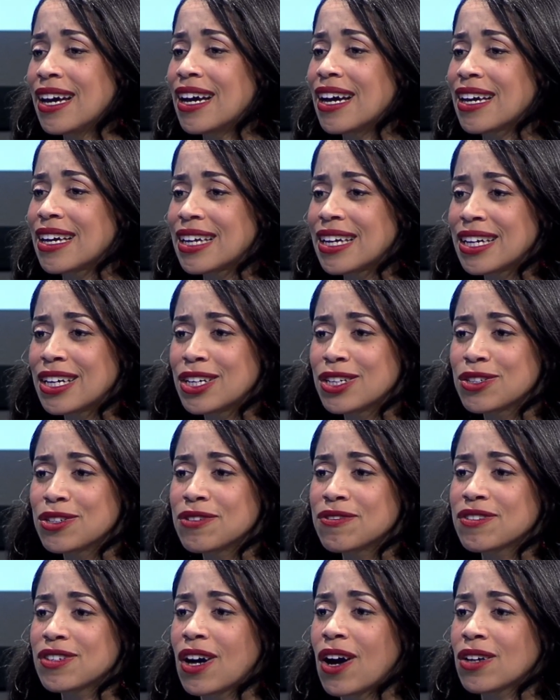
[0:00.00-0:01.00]
Again,
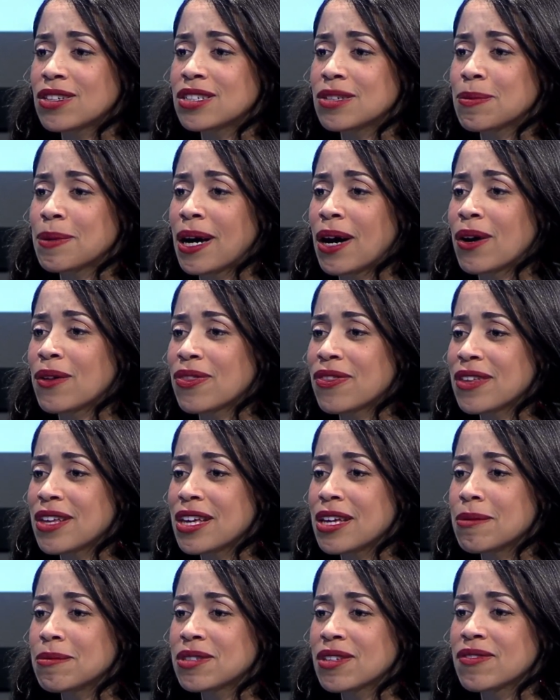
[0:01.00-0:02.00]
you've talked about
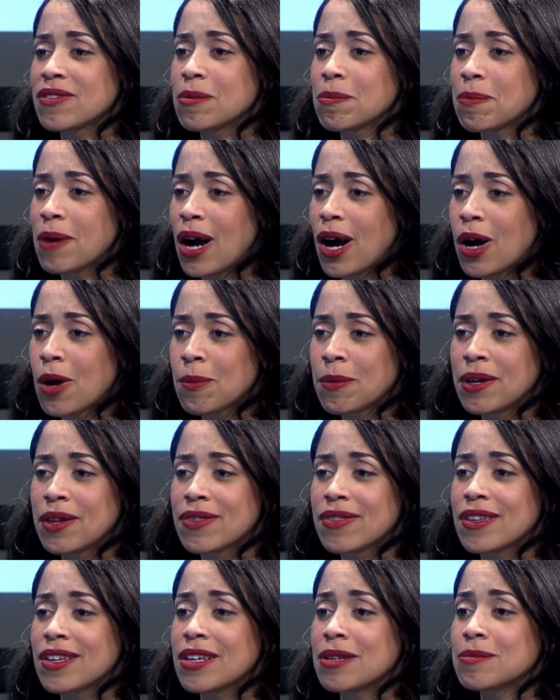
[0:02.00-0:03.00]
themes of
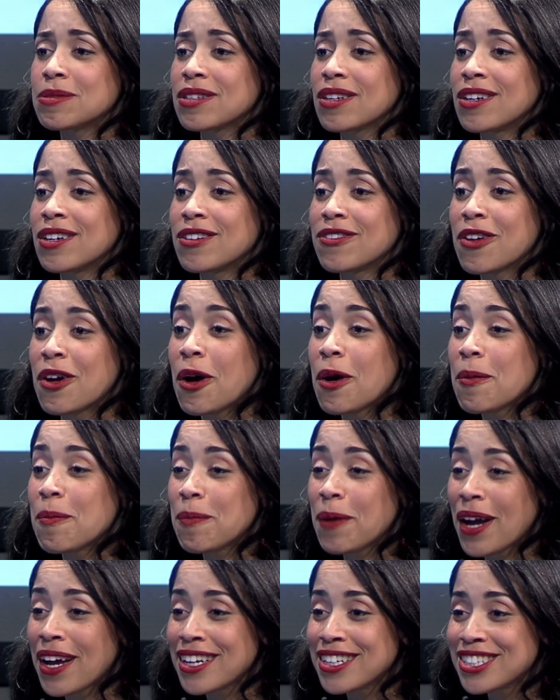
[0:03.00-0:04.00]
empowerment, themes of
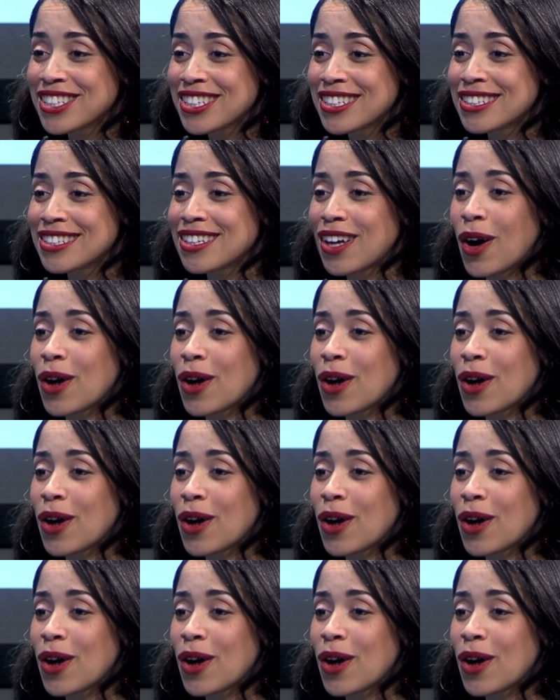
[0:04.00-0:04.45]
patience,